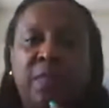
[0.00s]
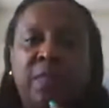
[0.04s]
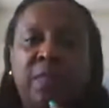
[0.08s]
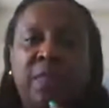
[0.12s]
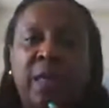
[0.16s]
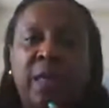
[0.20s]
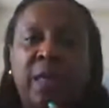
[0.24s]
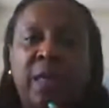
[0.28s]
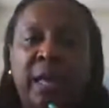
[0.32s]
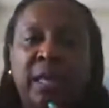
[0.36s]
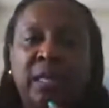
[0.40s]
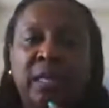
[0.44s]

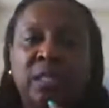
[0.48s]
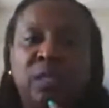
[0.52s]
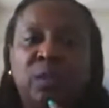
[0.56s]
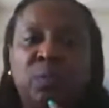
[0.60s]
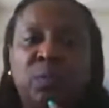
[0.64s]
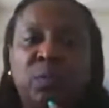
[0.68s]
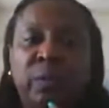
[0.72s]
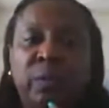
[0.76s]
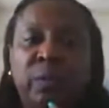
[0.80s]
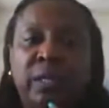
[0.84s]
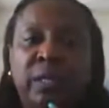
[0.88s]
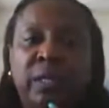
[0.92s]
that
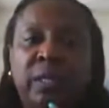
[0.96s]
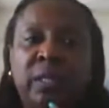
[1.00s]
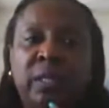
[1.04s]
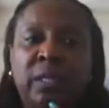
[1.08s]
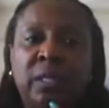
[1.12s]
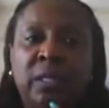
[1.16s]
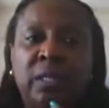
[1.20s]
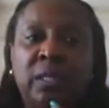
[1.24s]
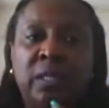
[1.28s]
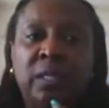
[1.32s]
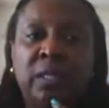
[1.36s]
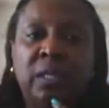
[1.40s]

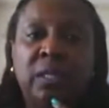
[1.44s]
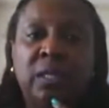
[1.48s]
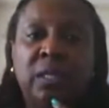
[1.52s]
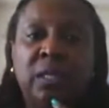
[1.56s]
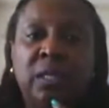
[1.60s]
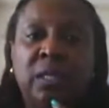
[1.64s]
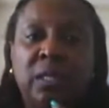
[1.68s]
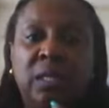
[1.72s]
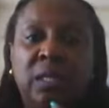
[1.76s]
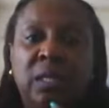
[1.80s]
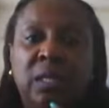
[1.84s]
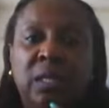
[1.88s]
will
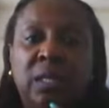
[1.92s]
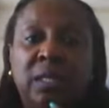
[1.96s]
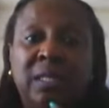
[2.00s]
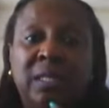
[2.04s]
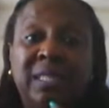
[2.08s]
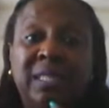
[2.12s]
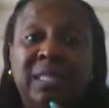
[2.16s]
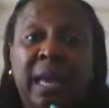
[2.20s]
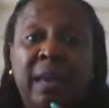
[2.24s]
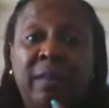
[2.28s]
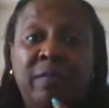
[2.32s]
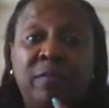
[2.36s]

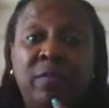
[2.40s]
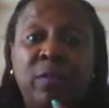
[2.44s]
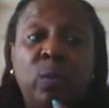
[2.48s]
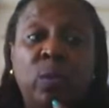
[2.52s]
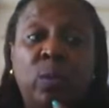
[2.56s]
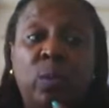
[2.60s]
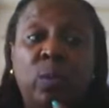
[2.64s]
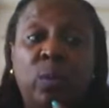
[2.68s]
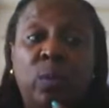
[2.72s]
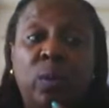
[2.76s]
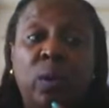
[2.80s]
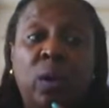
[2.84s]
save you
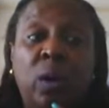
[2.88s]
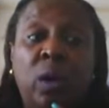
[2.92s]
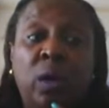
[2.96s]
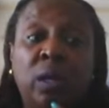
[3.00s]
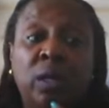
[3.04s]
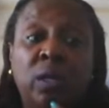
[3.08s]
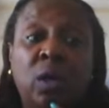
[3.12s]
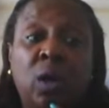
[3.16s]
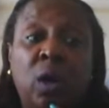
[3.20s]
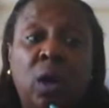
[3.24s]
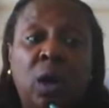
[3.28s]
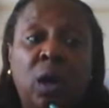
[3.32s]

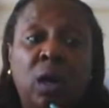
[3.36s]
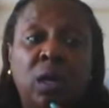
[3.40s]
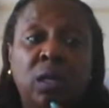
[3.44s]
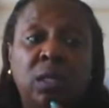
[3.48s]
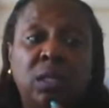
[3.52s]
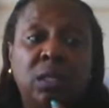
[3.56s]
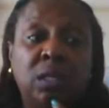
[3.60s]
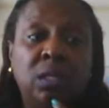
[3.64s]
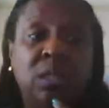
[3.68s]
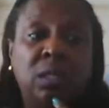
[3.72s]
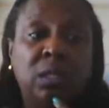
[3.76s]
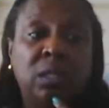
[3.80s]
on
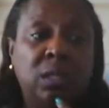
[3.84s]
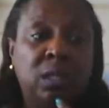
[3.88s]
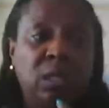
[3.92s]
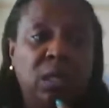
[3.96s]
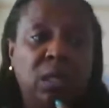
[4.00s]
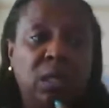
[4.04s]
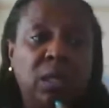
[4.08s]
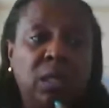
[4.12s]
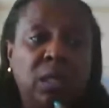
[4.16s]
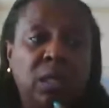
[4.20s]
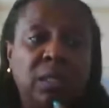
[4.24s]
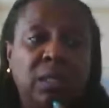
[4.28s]
cost,
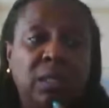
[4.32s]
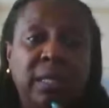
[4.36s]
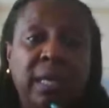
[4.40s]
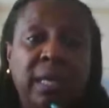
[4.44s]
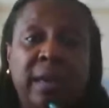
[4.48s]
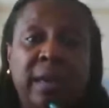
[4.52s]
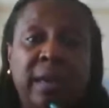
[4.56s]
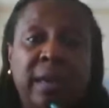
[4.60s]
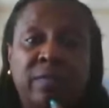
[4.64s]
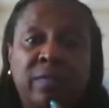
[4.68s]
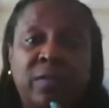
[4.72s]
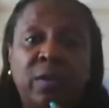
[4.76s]

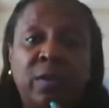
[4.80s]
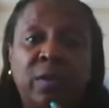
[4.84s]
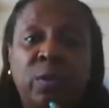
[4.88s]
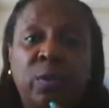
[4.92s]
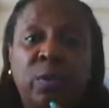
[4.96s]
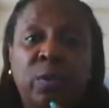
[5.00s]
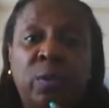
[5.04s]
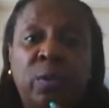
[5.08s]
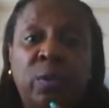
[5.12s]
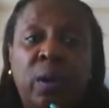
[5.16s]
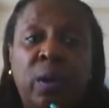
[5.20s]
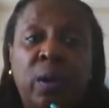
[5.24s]
save
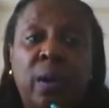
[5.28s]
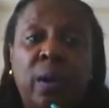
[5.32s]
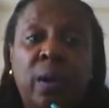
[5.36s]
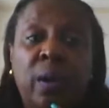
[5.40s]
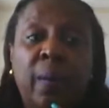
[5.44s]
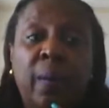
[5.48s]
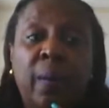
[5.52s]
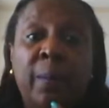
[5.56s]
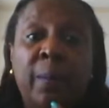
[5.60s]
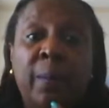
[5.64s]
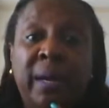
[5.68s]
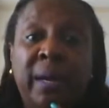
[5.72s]
you
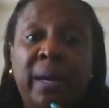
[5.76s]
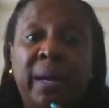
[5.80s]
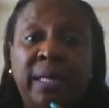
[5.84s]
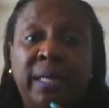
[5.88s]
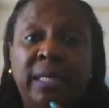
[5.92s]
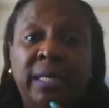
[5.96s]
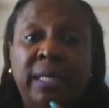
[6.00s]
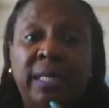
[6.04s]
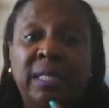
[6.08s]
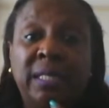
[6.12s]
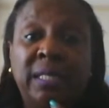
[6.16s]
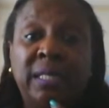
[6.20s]

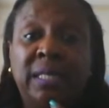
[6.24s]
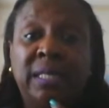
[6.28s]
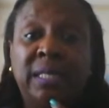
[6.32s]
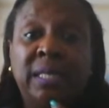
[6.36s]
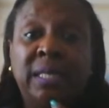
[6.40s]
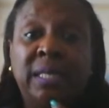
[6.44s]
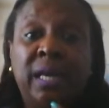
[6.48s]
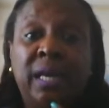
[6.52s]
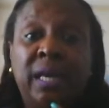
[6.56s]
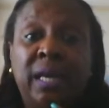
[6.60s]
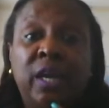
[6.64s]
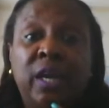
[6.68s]
money.
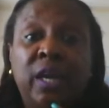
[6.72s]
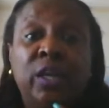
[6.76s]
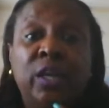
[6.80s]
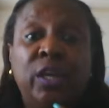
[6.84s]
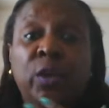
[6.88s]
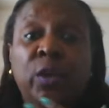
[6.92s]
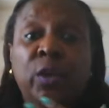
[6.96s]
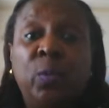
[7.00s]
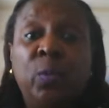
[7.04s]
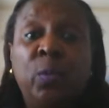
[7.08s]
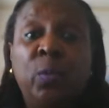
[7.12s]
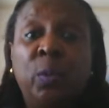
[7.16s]

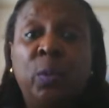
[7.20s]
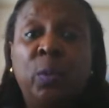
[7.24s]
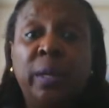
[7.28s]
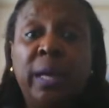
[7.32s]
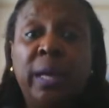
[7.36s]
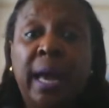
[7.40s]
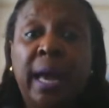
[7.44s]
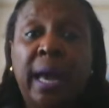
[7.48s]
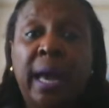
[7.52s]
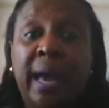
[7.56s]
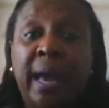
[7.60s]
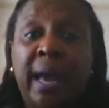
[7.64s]
You
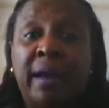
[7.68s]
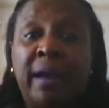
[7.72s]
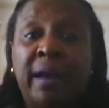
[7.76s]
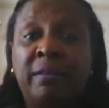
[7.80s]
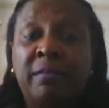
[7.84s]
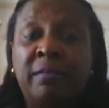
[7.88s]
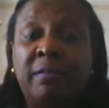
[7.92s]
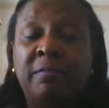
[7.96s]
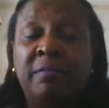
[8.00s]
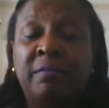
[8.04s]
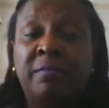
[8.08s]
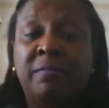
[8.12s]
won't
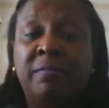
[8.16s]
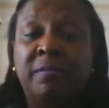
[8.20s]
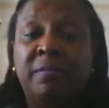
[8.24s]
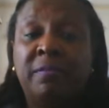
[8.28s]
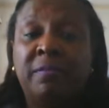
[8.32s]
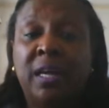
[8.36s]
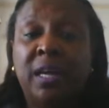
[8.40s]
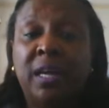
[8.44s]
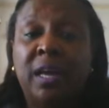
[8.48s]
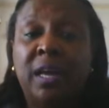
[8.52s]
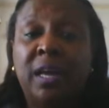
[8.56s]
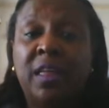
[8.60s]
have
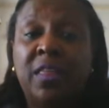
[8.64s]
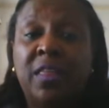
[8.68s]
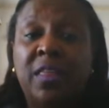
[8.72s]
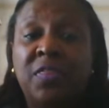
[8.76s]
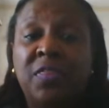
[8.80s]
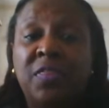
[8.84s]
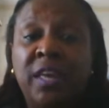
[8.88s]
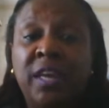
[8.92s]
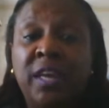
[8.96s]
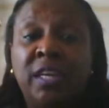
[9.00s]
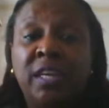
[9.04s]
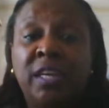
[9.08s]

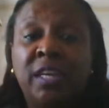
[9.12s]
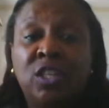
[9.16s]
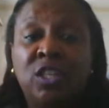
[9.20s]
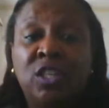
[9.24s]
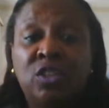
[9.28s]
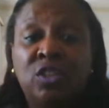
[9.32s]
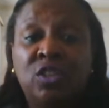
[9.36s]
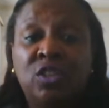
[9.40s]
the